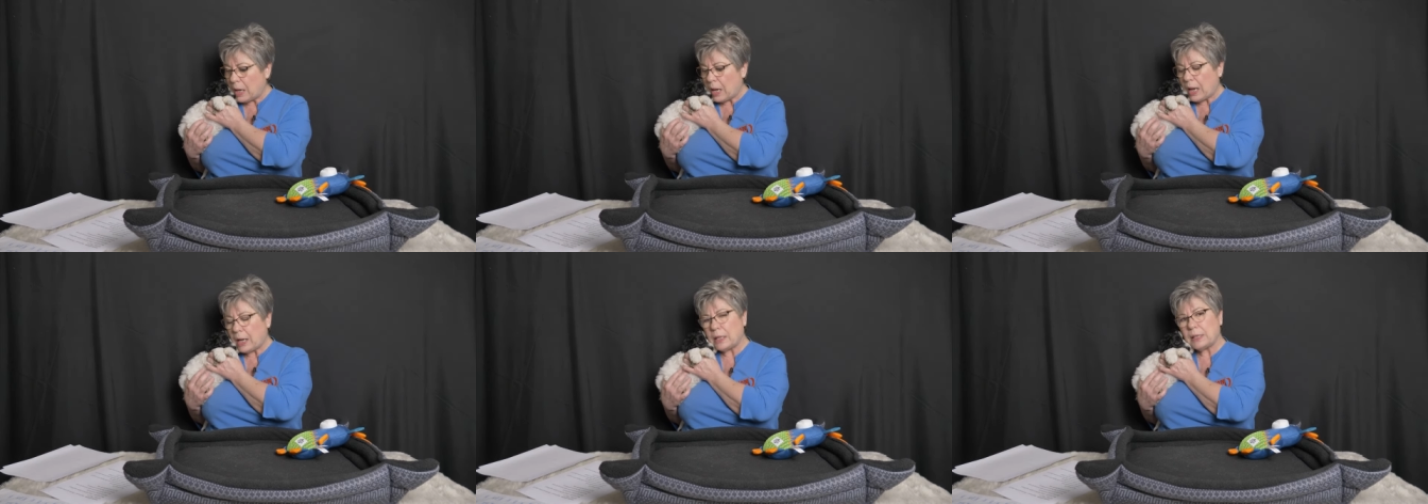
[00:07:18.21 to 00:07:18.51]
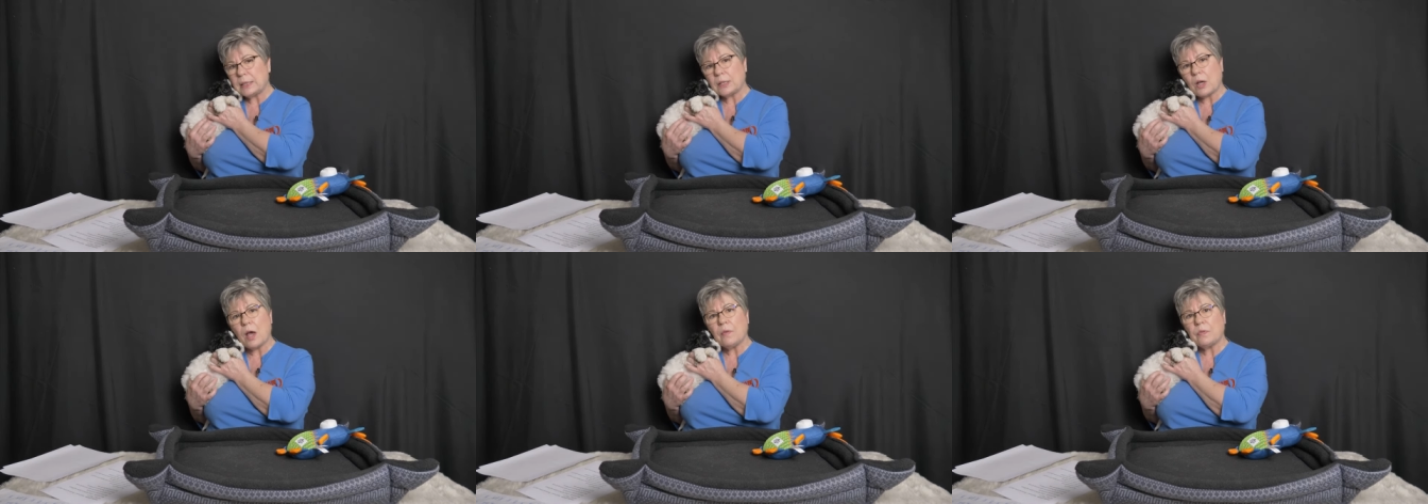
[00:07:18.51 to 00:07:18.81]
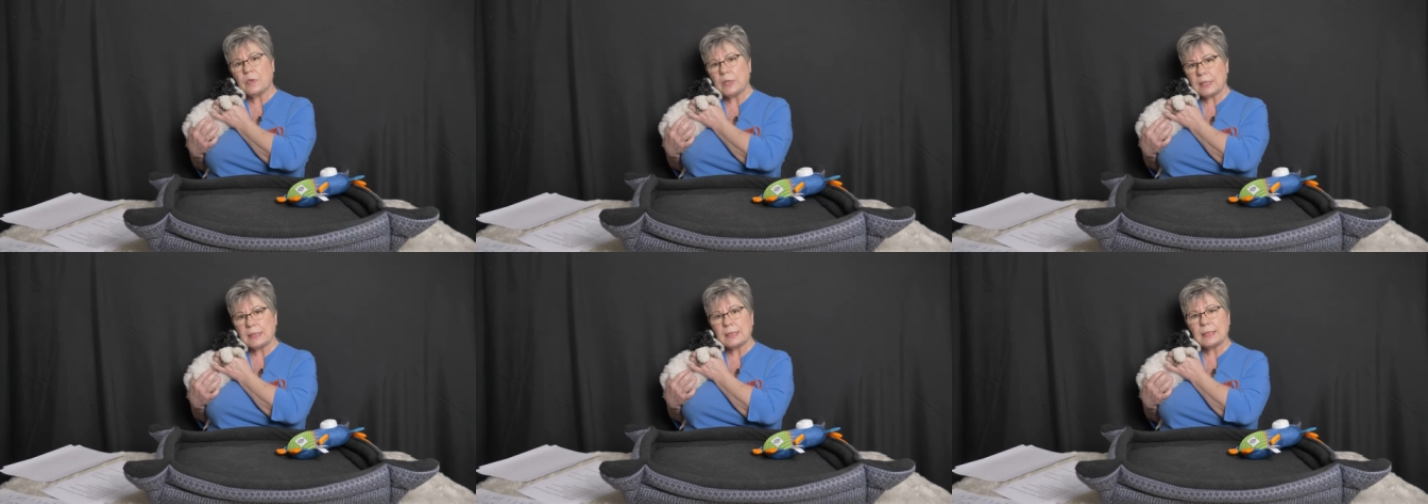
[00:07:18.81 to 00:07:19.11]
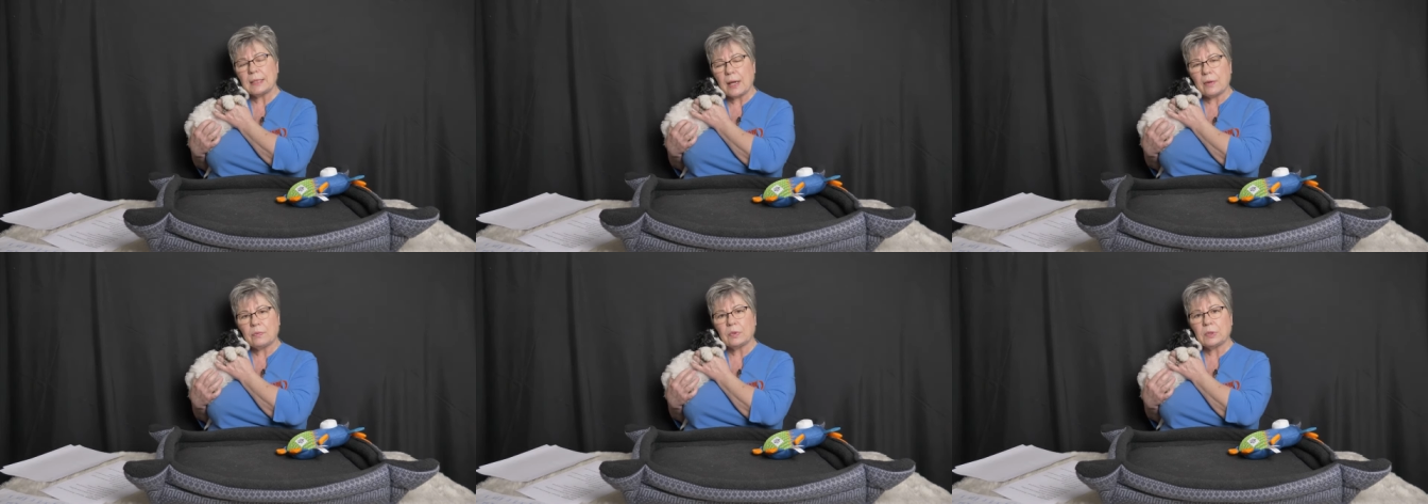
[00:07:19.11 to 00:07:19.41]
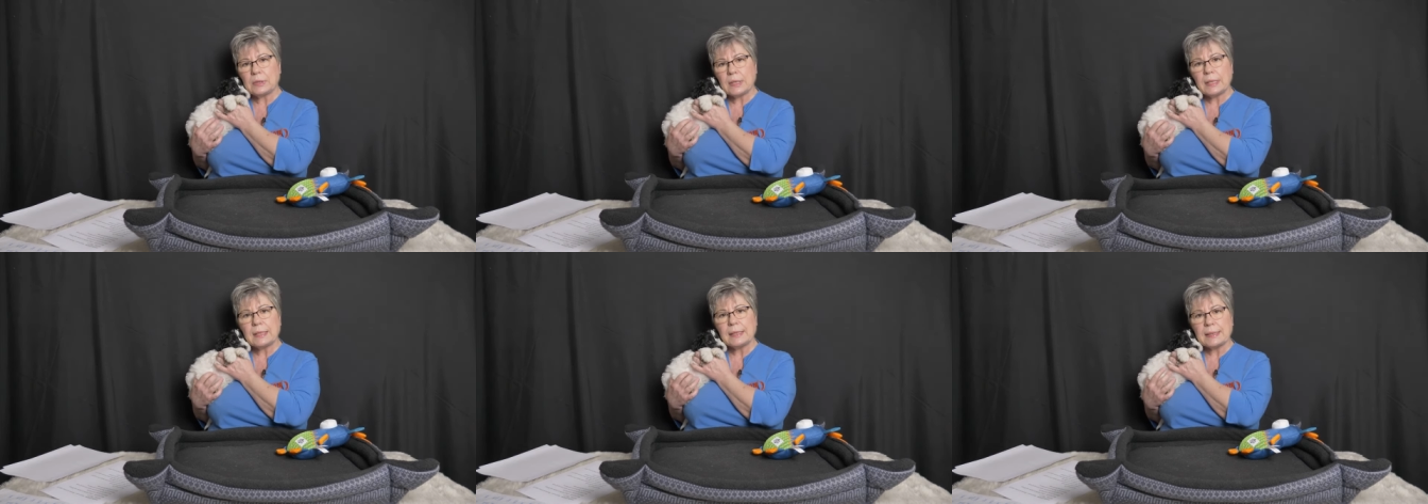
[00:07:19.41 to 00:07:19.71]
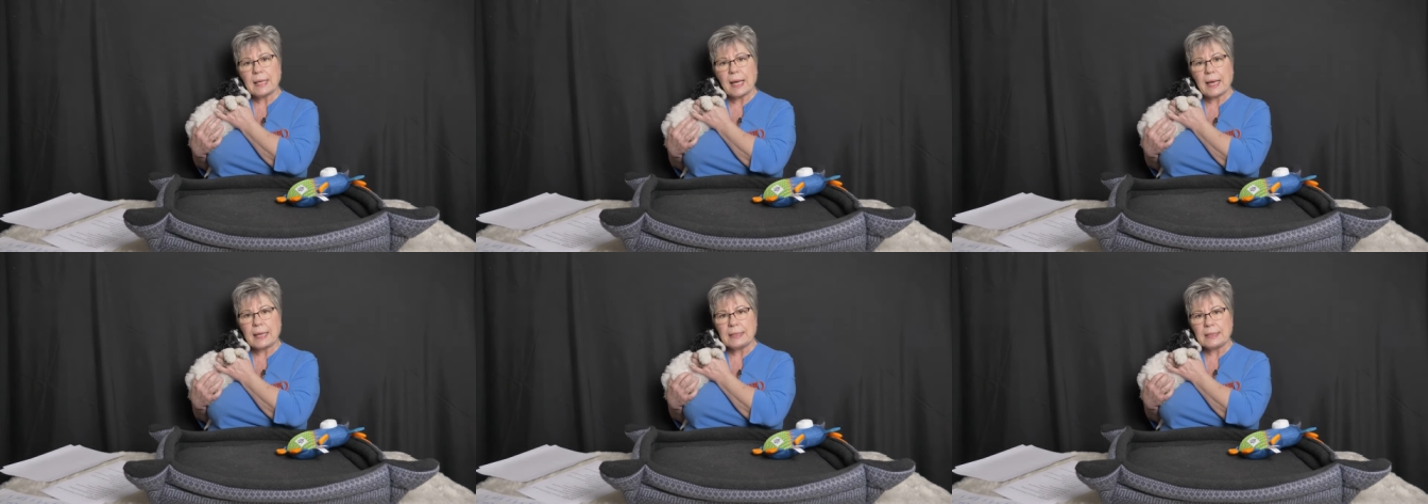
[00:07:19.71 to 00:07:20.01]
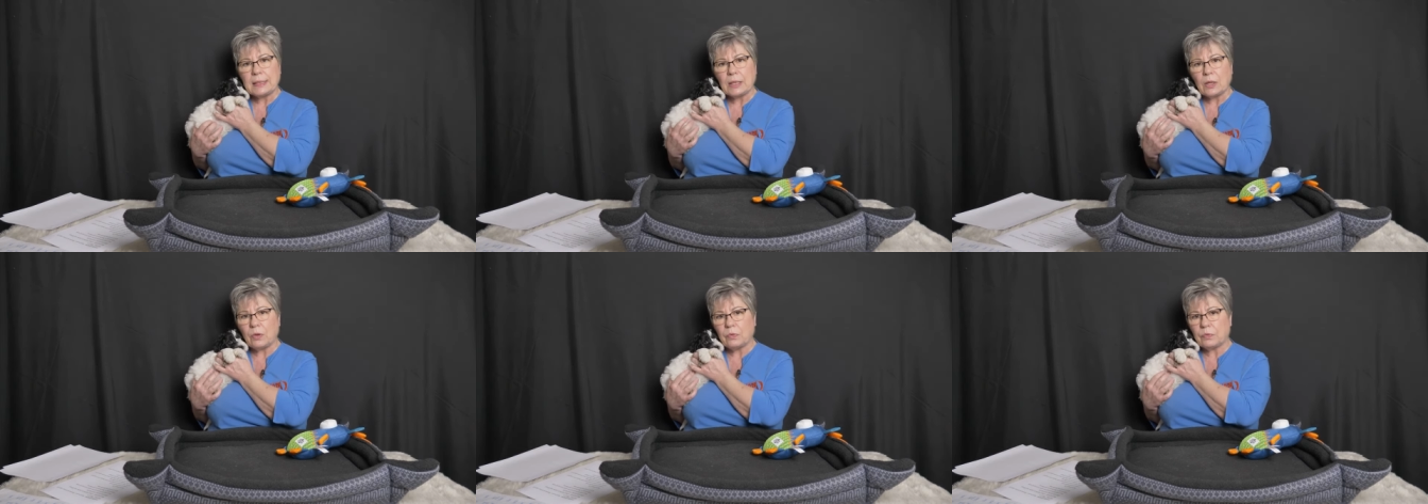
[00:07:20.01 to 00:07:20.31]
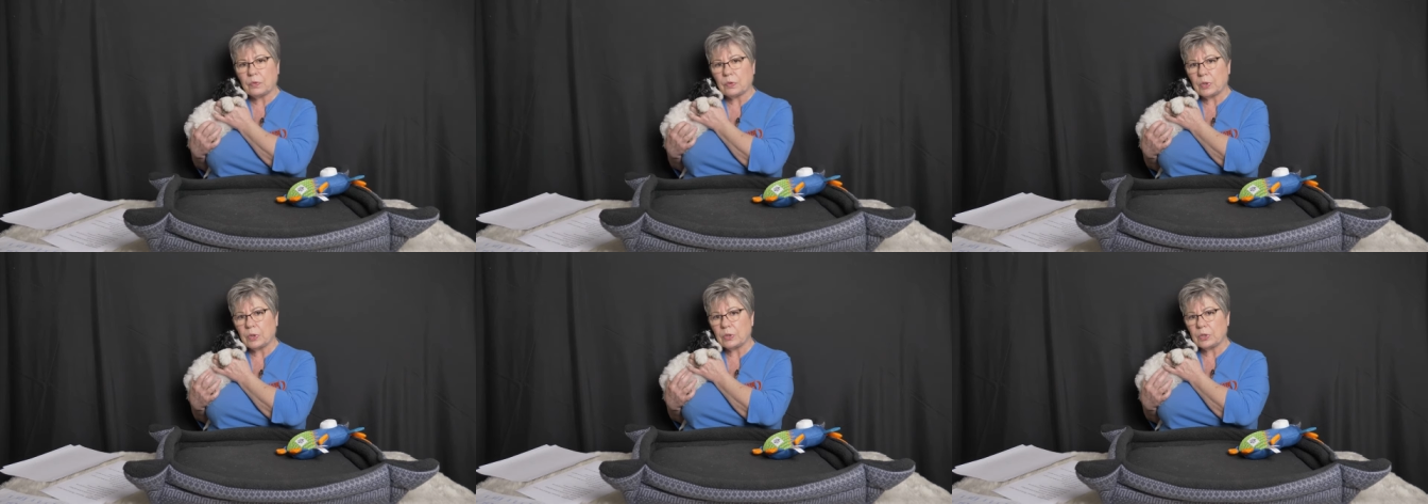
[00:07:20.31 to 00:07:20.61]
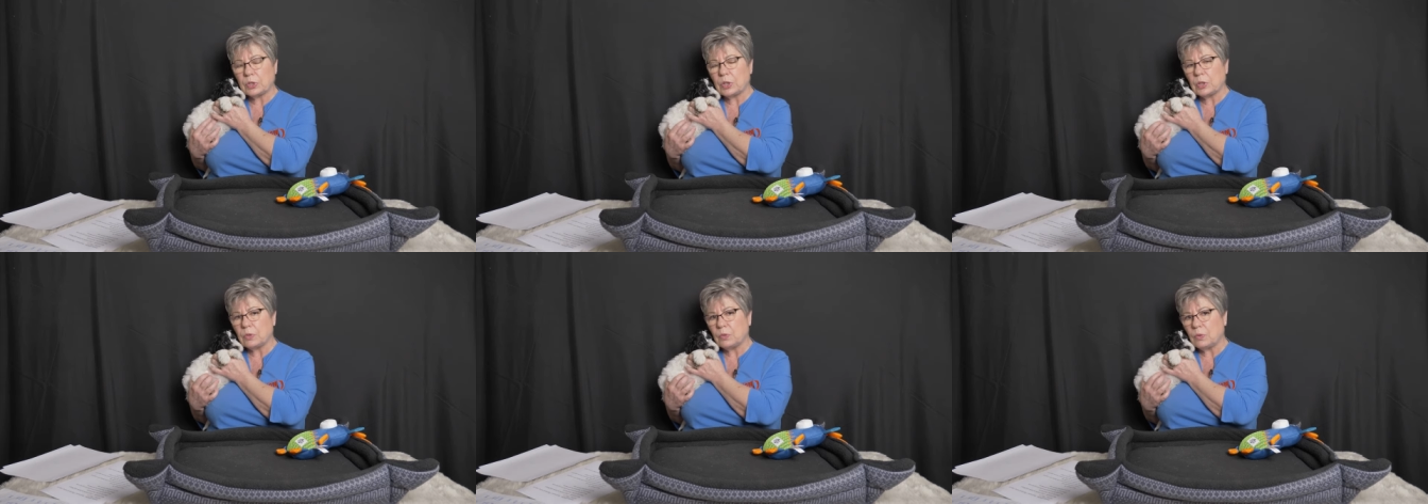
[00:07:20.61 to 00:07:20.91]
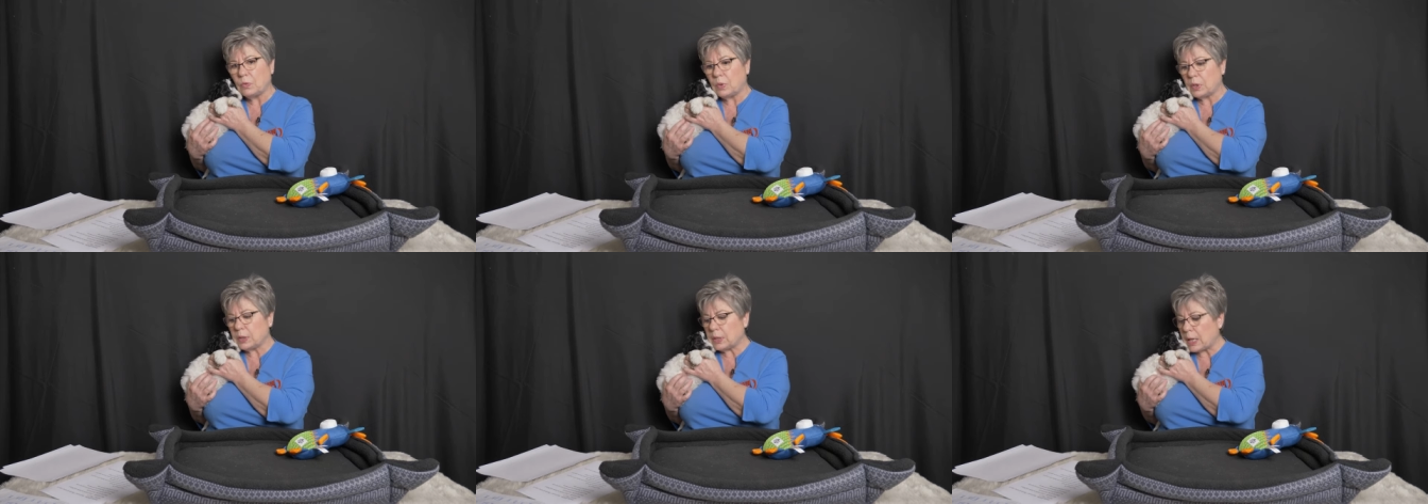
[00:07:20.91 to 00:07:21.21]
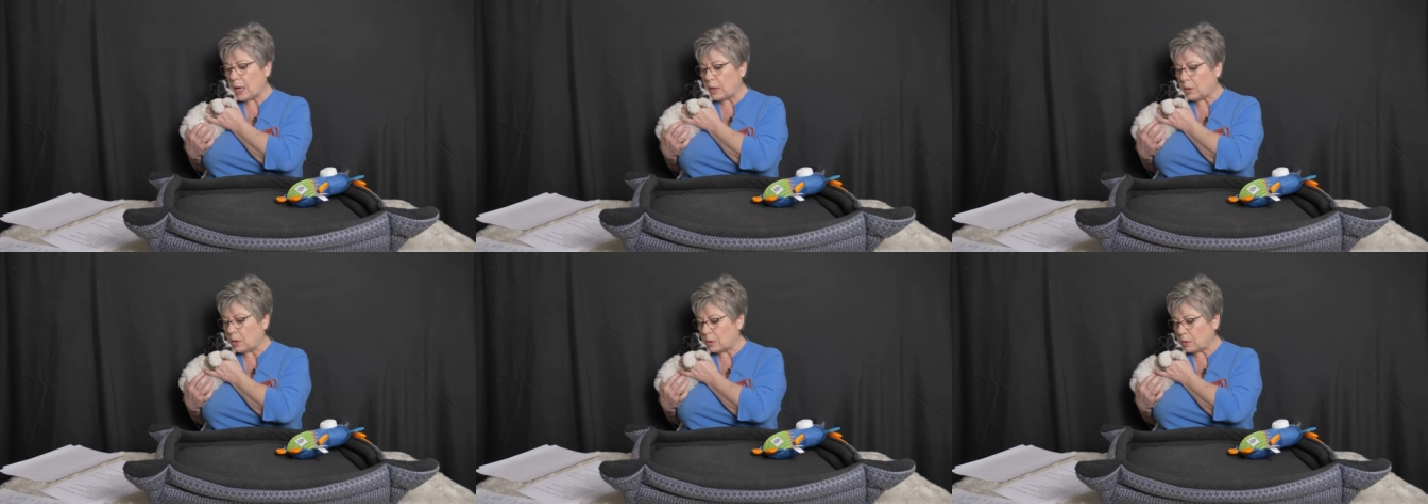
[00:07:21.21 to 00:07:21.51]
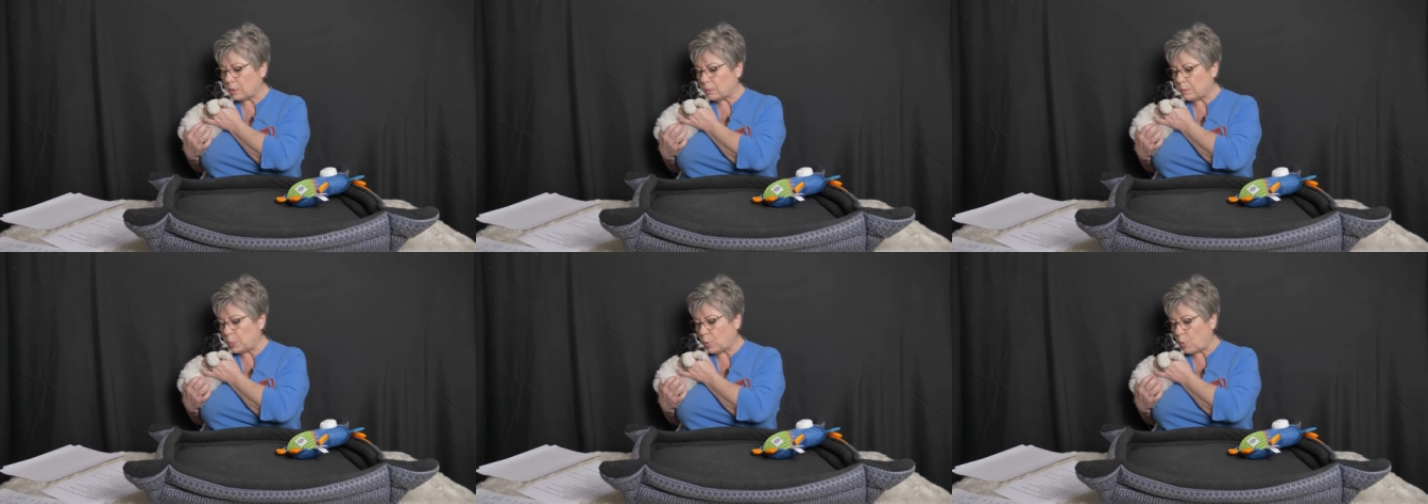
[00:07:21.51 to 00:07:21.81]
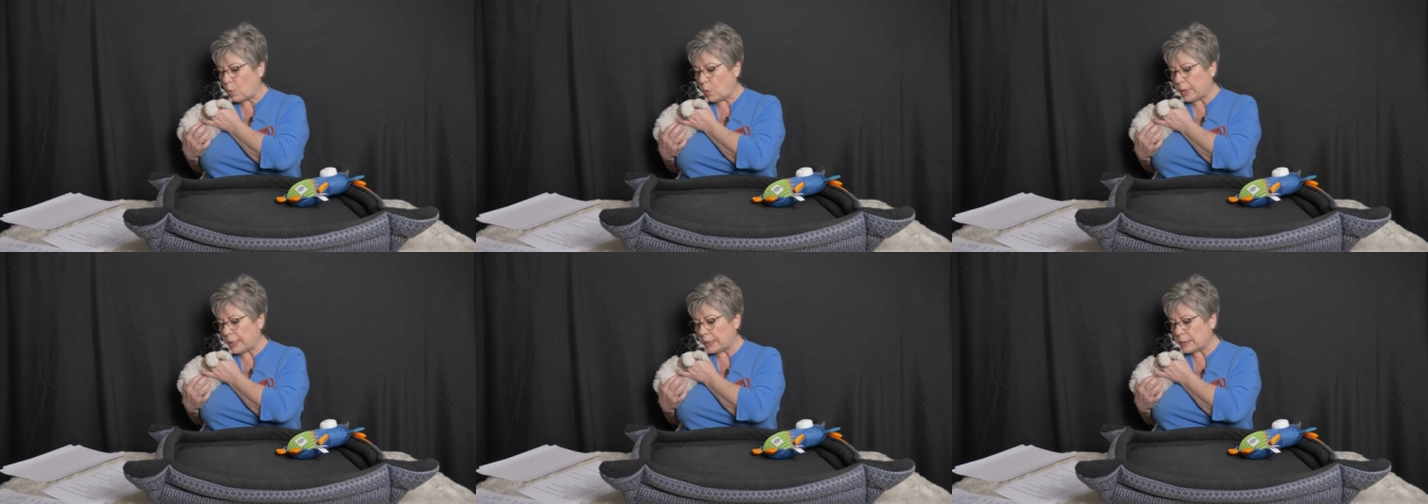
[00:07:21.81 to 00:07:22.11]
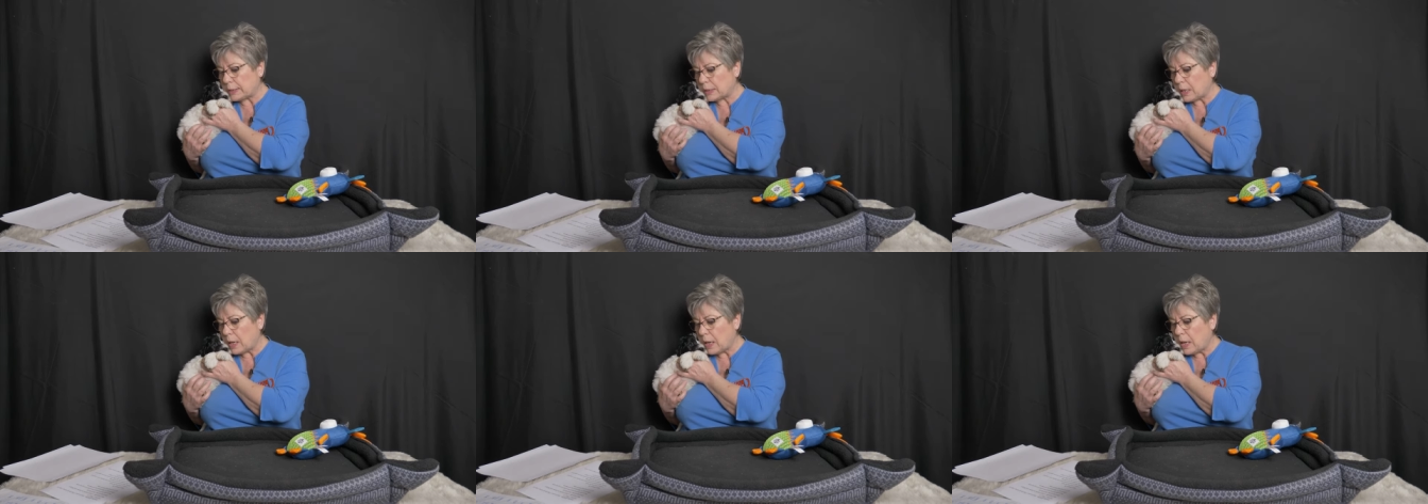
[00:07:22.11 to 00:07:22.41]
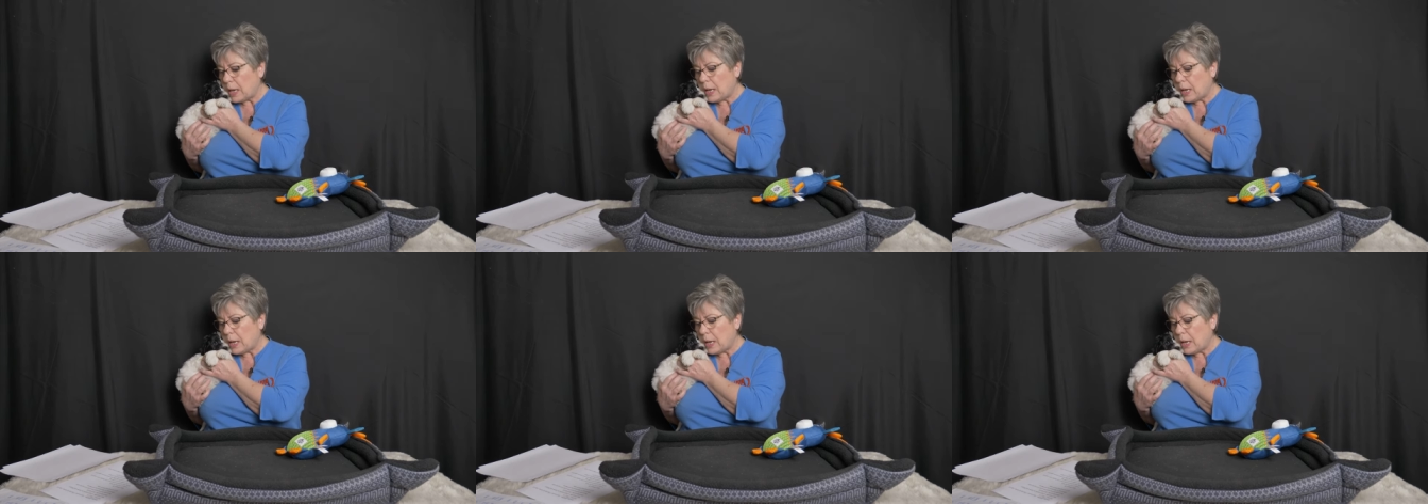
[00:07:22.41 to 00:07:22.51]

And his confidence level is ideal for two younger boys.